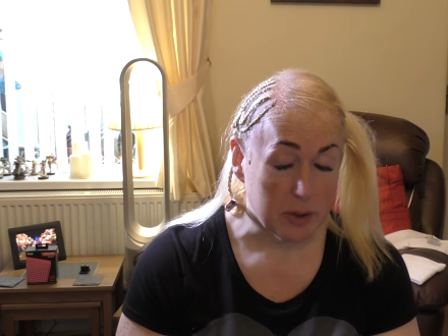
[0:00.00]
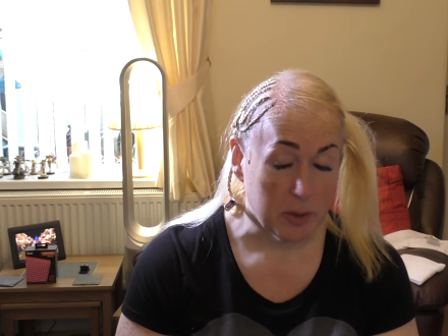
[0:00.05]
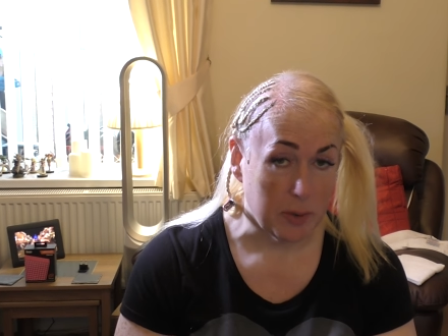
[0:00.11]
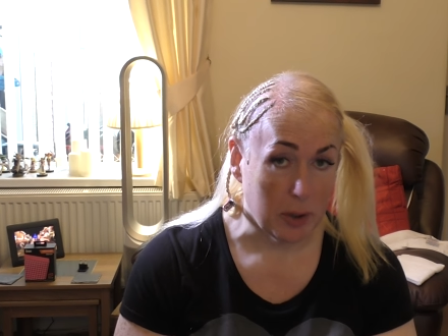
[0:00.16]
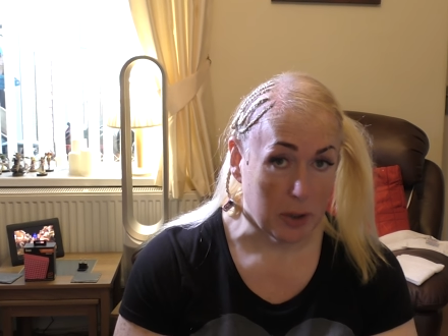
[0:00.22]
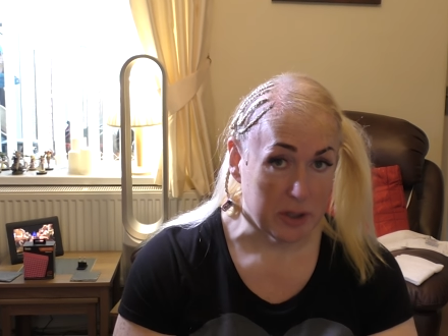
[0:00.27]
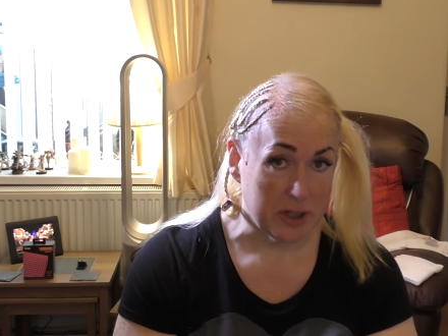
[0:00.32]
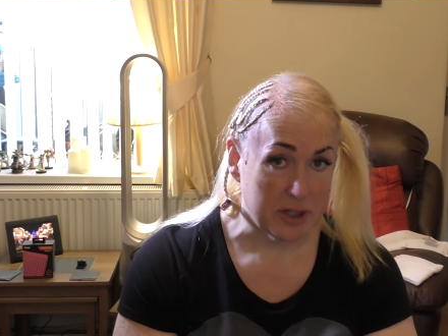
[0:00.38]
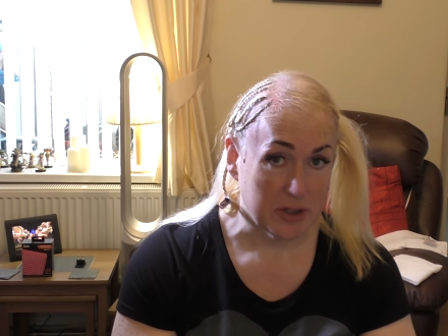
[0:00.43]
to
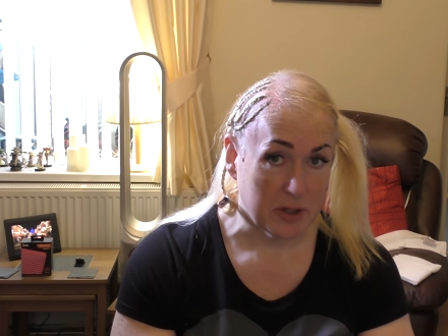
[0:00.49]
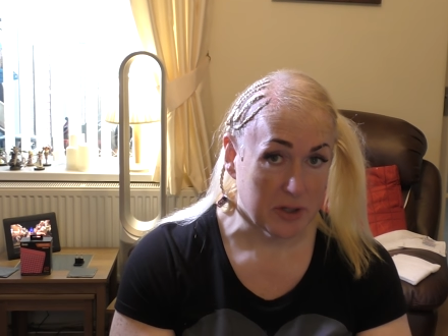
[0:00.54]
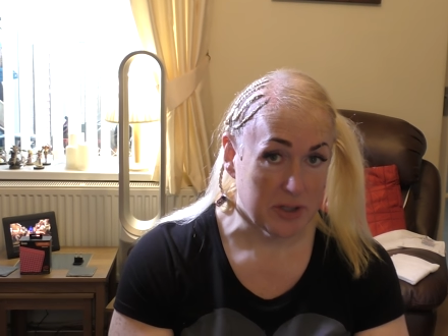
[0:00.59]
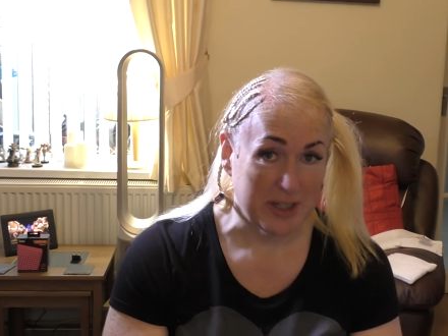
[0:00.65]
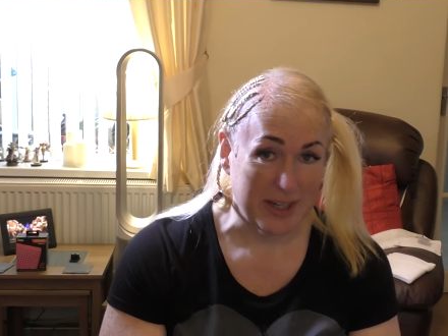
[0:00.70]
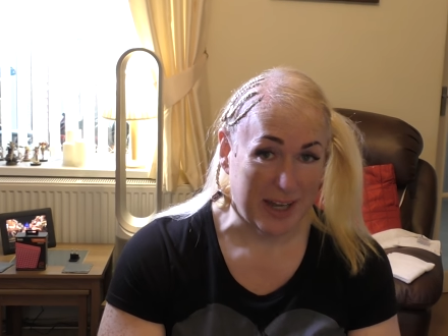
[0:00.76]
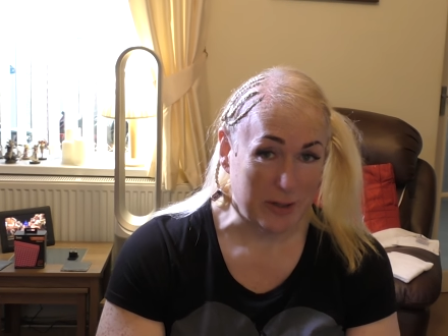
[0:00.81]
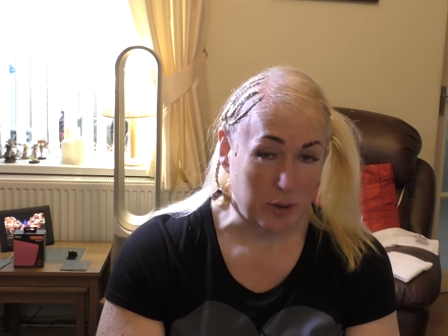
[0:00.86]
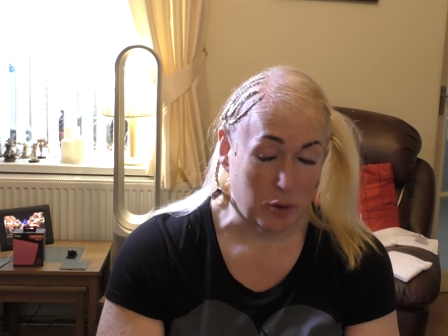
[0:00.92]
be honest, because
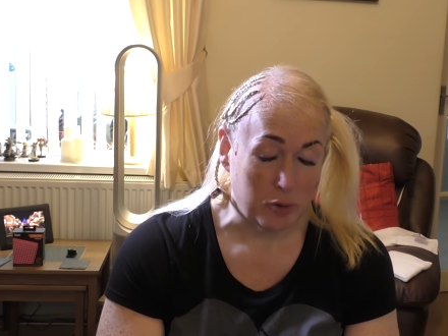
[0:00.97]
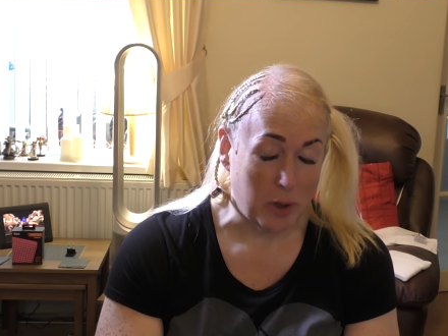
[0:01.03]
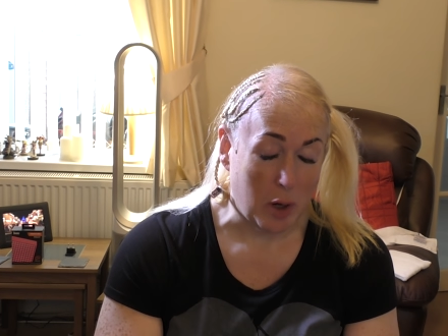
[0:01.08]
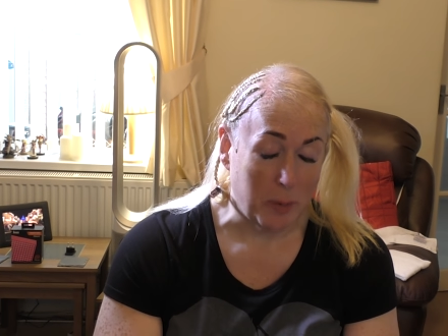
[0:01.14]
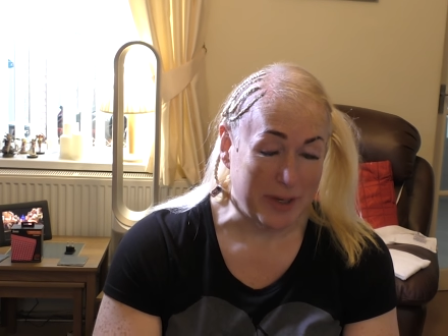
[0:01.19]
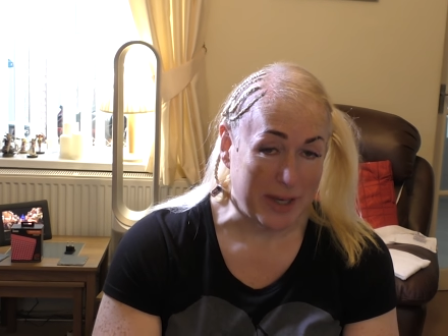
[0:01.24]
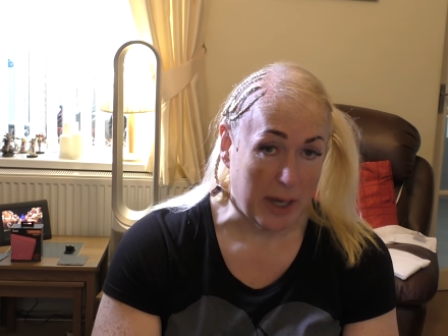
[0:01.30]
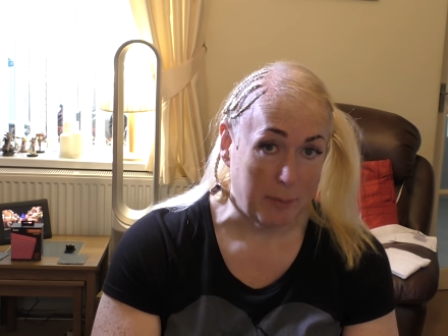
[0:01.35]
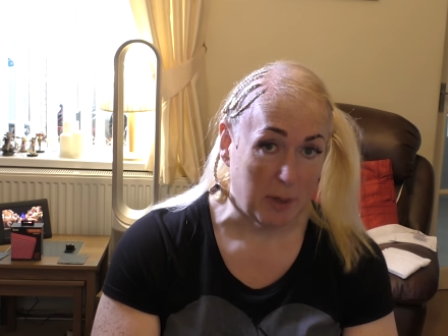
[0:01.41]
I don't know
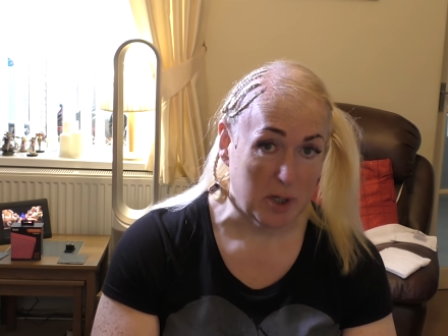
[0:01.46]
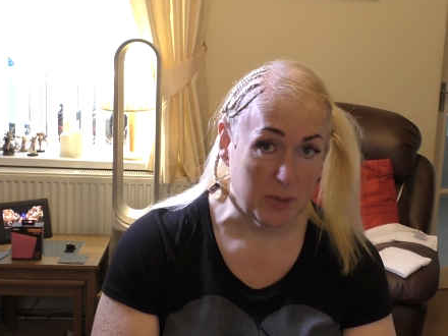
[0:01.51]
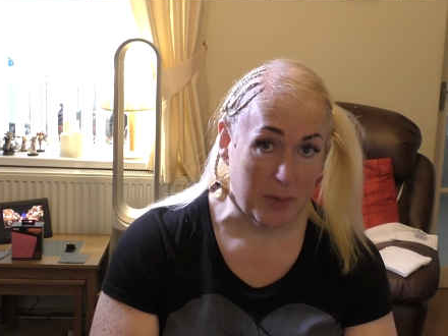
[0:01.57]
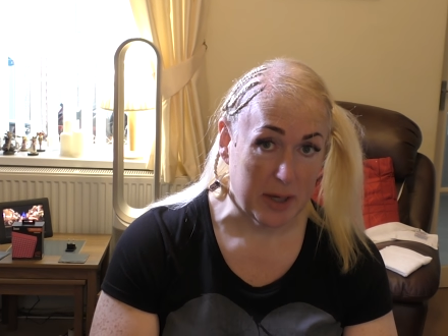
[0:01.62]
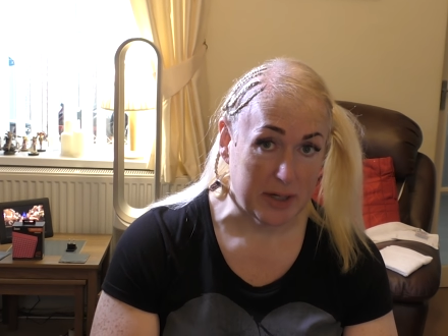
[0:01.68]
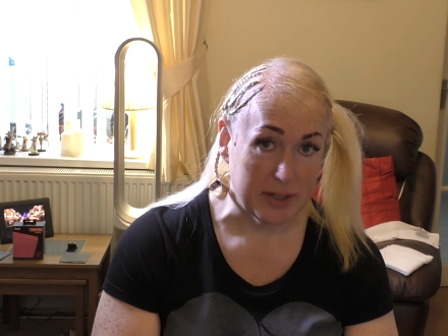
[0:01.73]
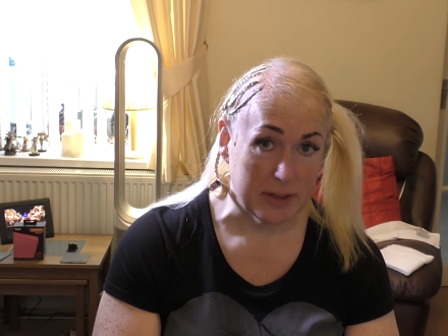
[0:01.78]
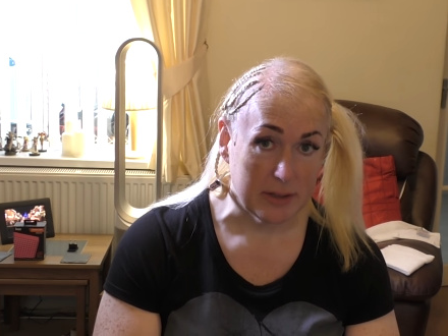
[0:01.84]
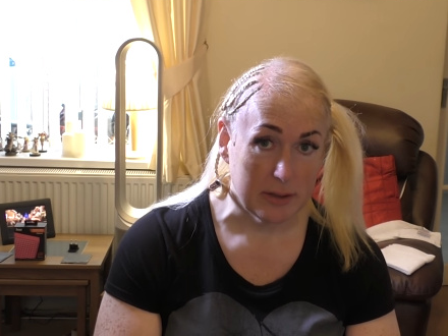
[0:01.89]
how I'm going to get much
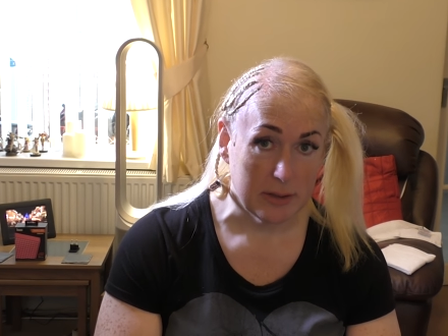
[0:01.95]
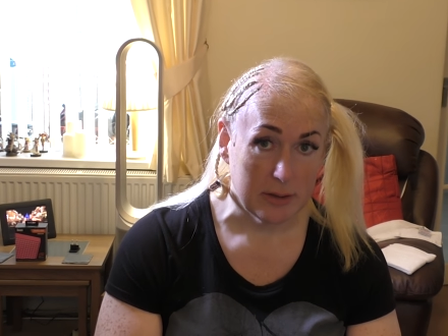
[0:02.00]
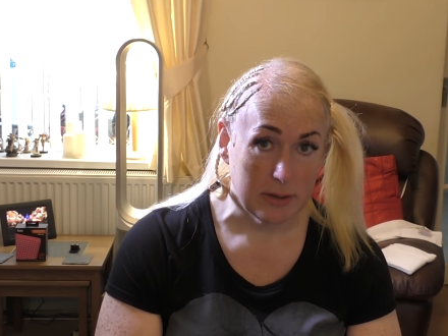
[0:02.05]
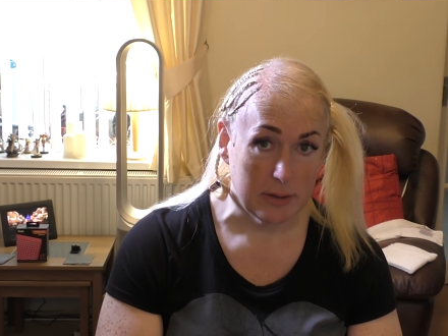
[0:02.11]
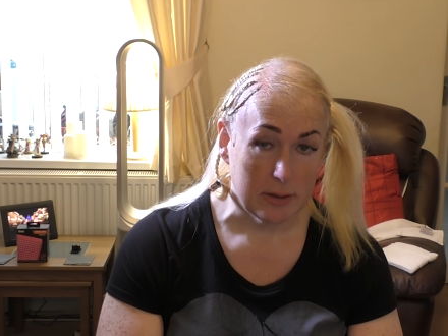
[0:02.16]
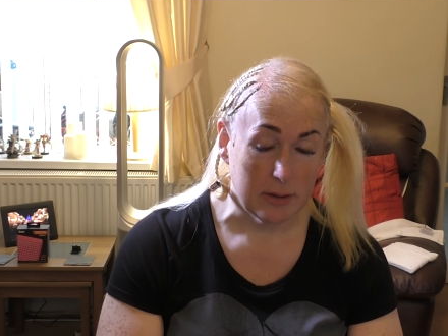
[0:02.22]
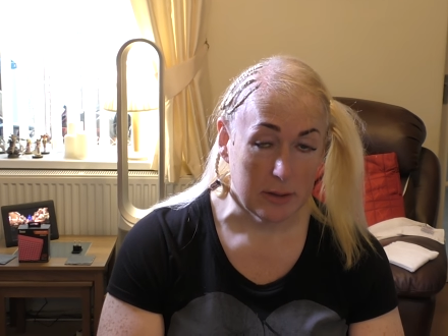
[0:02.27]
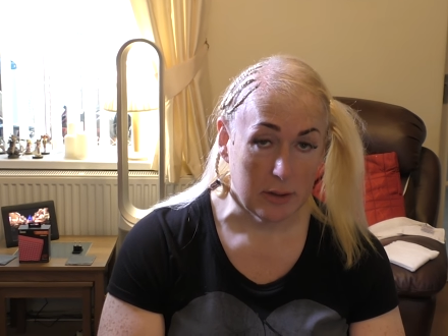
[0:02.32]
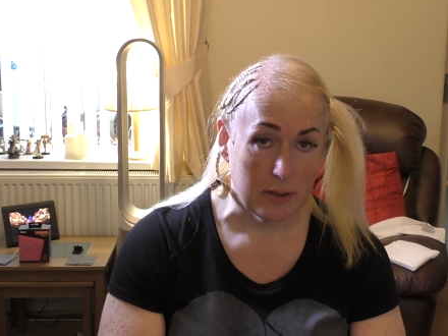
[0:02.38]
better,
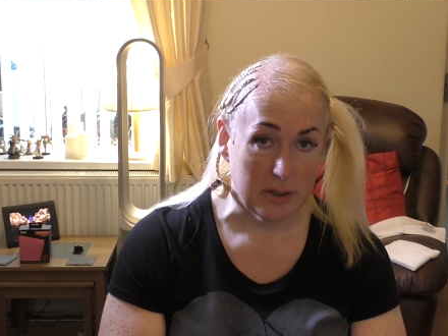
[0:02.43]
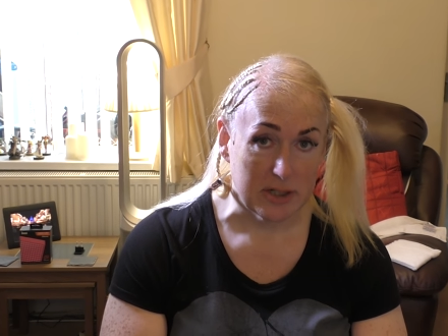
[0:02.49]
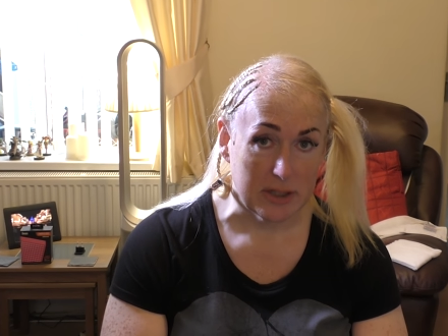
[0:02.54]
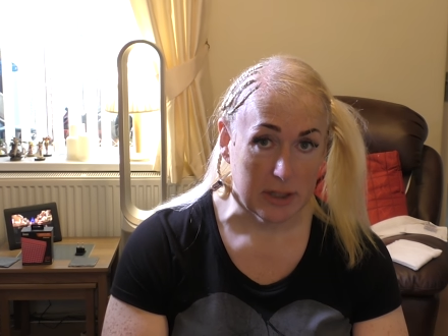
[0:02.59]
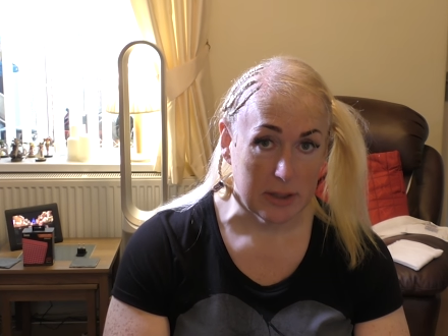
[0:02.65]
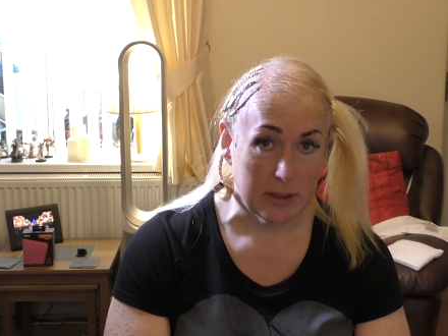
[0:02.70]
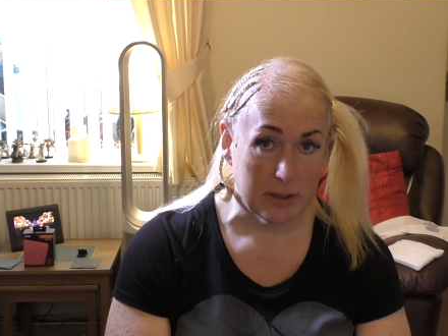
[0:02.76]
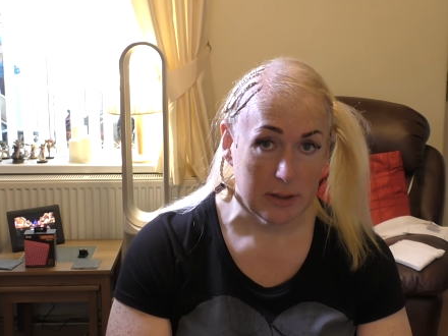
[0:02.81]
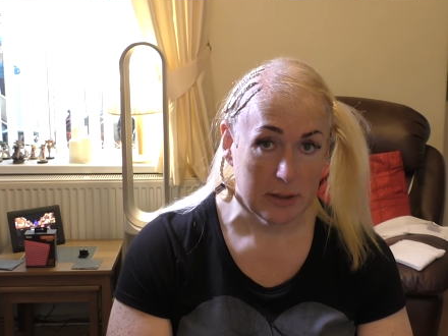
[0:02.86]

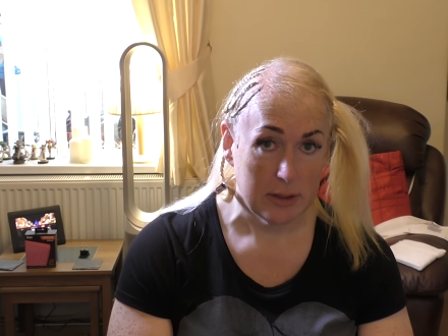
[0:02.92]
honestly.